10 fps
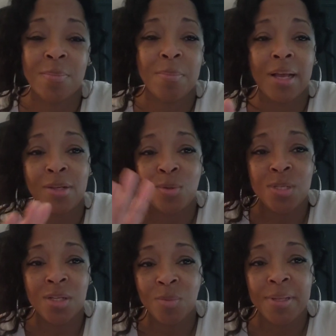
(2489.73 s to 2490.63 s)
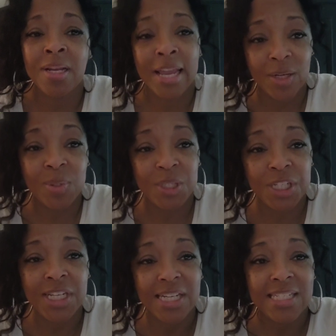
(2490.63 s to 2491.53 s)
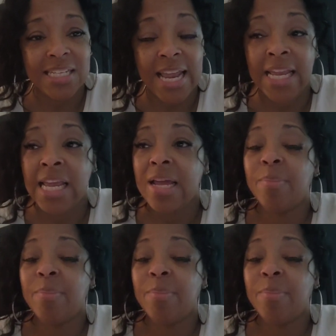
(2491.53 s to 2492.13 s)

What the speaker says: I used a little bit of language today,